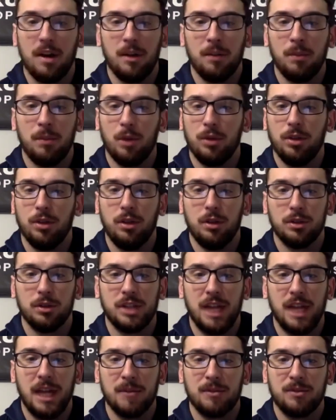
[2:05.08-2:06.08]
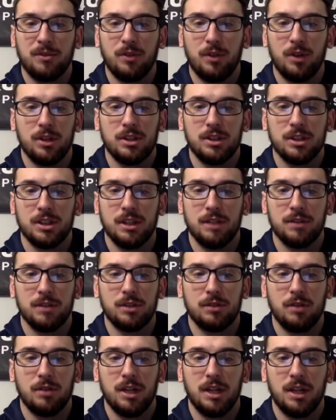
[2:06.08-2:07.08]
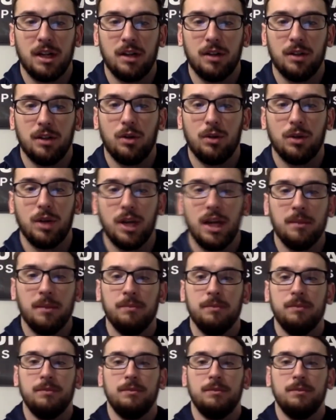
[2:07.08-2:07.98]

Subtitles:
on both of those games for us? Just give us a rundown on the whole game.